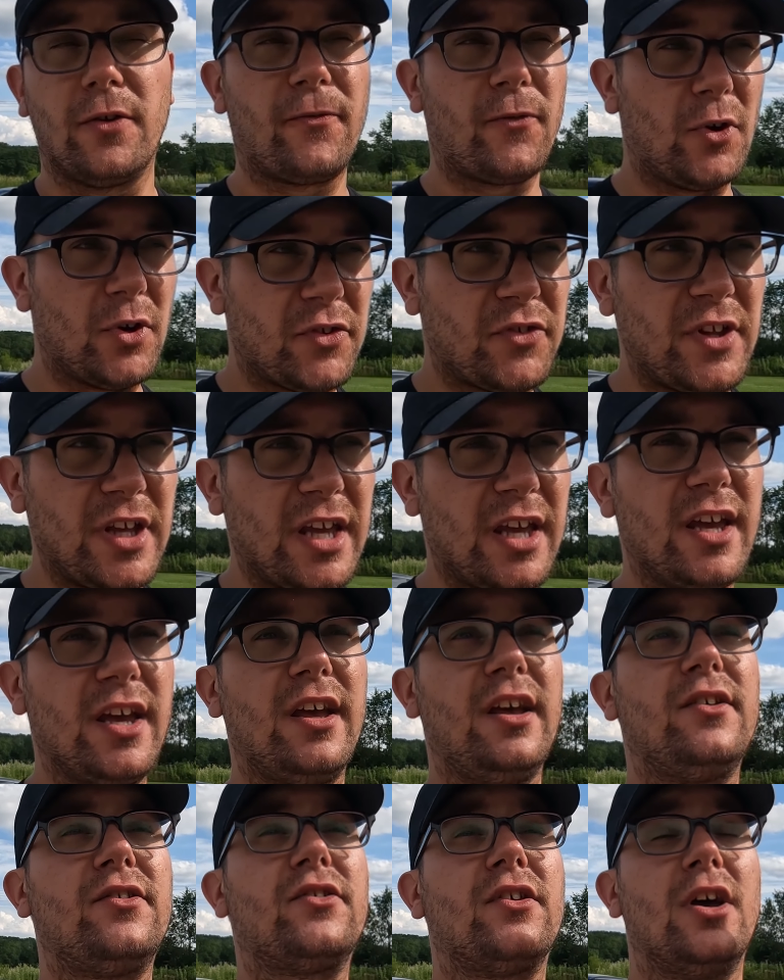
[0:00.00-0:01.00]
The first thing
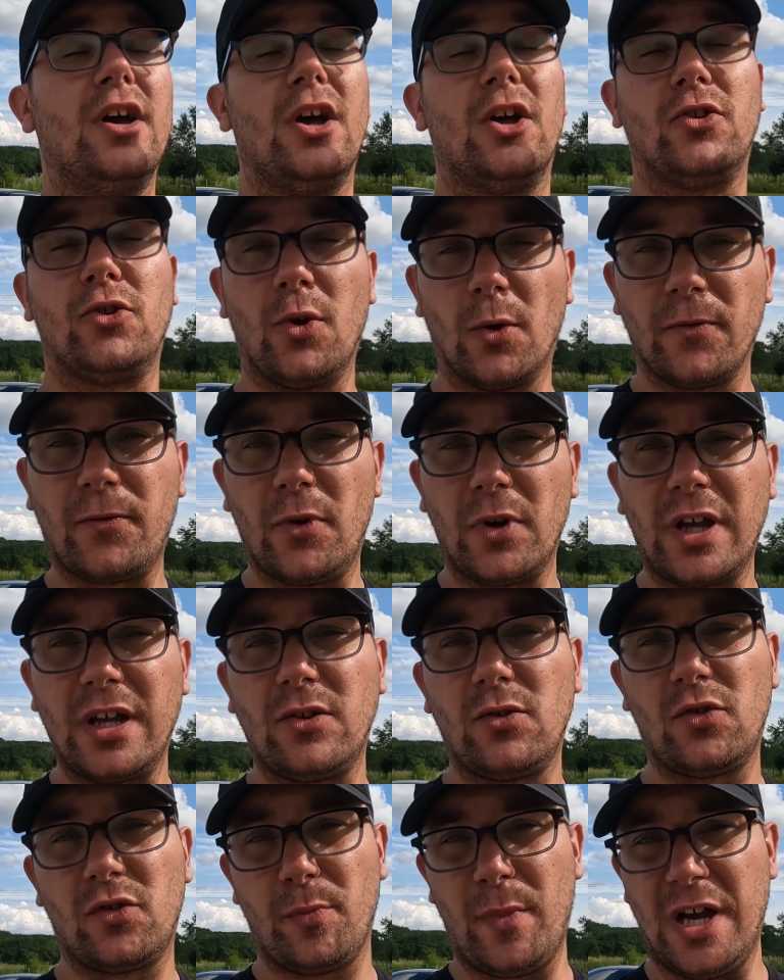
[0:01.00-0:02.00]
is, don't
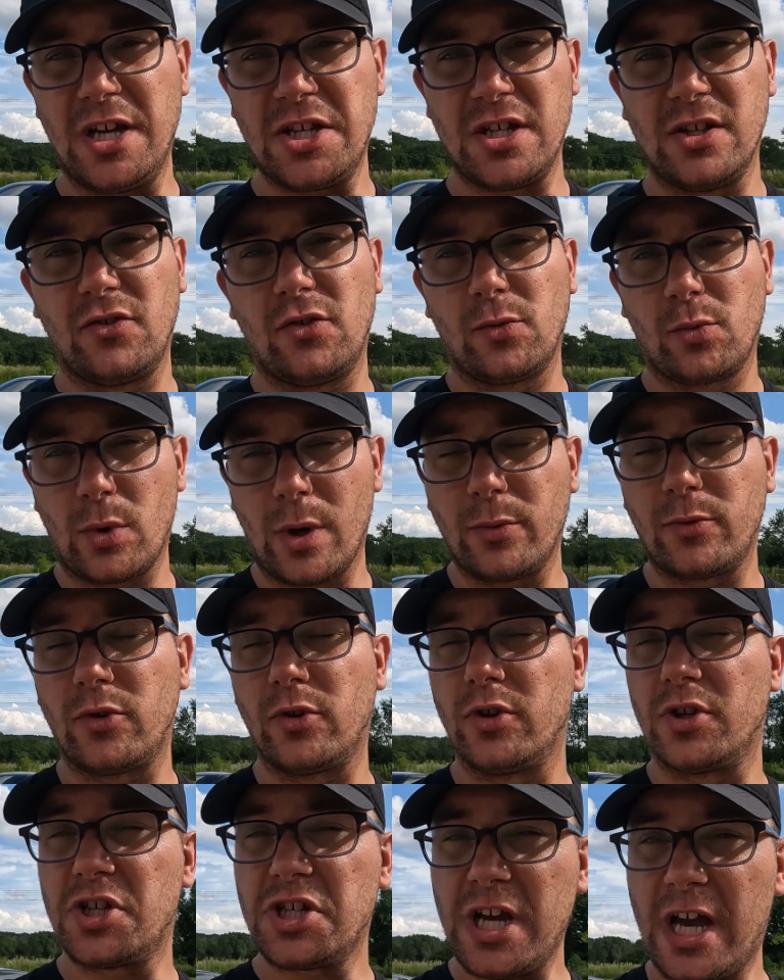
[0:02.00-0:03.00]
forget to smash and subscribe to
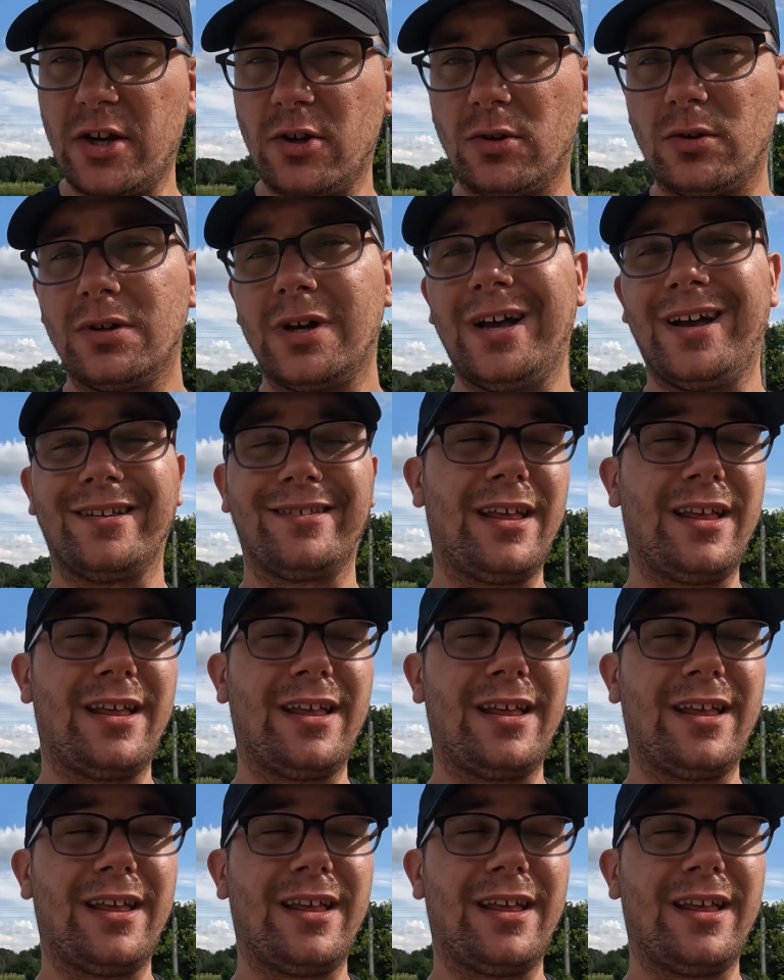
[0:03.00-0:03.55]
the channel.